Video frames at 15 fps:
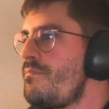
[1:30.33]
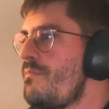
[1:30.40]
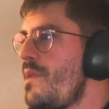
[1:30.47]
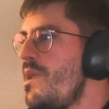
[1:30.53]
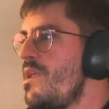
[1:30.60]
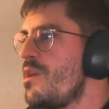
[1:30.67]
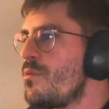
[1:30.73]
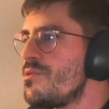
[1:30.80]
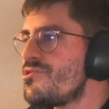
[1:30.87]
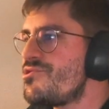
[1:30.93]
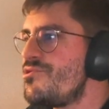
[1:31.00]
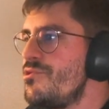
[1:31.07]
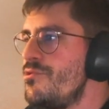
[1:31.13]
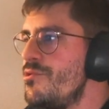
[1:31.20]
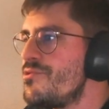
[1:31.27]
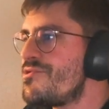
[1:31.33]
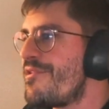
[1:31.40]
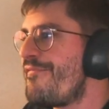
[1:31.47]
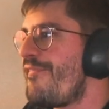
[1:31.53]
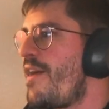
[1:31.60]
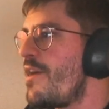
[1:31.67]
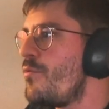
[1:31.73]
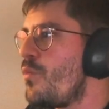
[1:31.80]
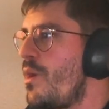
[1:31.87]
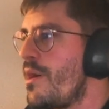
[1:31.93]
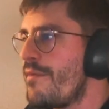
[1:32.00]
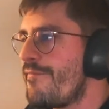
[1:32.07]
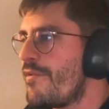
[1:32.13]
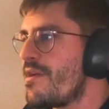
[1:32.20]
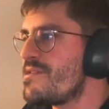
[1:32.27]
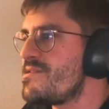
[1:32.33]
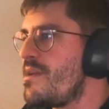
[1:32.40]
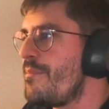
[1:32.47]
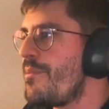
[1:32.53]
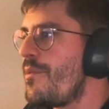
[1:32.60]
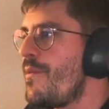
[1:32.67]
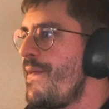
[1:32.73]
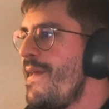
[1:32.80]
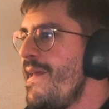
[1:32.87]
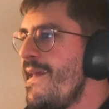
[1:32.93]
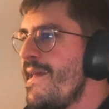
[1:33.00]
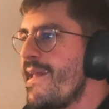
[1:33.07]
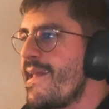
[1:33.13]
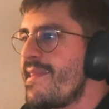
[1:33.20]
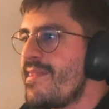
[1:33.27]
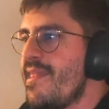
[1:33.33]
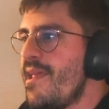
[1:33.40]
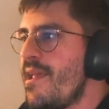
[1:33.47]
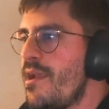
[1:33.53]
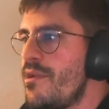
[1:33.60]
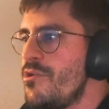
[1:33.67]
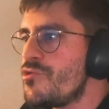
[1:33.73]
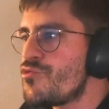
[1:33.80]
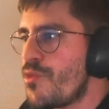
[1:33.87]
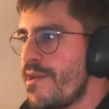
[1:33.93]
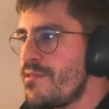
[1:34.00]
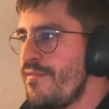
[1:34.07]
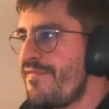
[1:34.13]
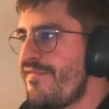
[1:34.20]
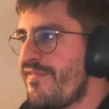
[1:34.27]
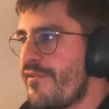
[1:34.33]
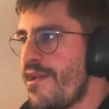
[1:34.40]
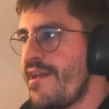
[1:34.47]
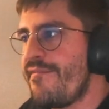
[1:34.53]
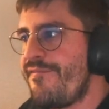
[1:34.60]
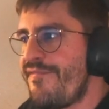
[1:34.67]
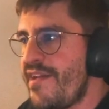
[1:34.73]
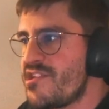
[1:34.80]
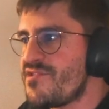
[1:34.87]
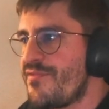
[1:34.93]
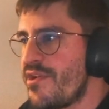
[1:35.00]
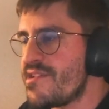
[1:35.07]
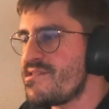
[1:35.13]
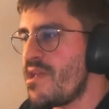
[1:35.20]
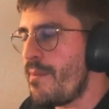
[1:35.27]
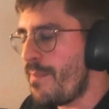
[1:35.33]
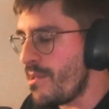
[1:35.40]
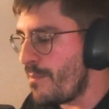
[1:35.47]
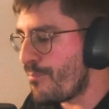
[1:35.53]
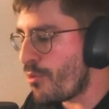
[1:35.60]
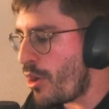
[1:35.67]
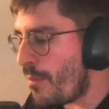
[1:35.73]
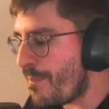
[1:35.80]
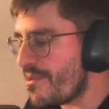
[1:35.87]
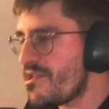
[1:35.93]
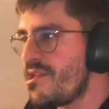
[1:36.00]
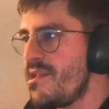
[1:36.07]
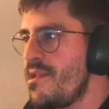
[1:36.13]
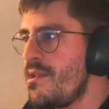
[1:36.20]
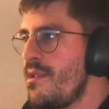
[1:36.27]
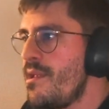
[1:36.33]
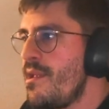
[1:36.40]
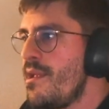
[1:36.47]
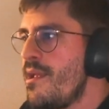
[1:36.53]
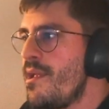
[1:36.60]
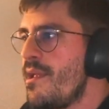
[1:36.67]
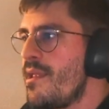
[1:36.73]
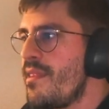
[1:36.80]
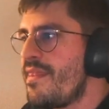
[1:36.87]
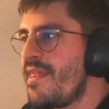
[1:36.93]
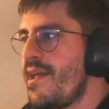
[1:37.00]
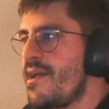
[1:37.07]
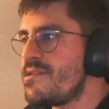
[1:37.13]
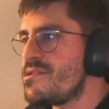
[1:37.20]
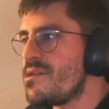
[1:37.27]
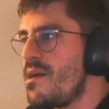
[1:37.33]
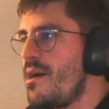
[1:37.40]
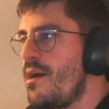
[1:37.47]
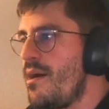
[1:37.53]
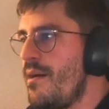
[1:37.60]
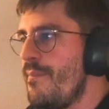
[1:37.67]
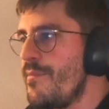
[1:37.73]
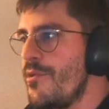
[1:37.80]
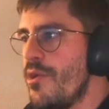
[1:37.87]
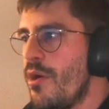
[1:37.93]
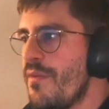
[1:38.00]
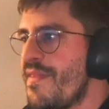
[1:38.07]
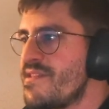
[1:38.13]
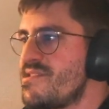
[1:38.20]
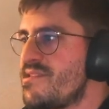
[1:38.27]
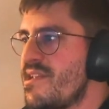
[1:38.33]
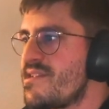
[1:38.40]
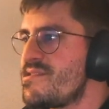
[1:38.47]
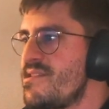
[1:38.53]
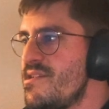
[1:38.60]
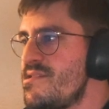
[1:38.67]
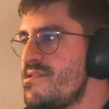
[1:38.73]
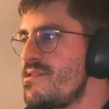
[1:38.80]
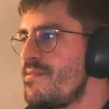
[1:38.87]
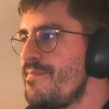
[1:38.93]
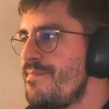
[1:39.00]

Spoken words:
equals to user find one, for example, and then you try to fetch, for example, a property that doesn't exist,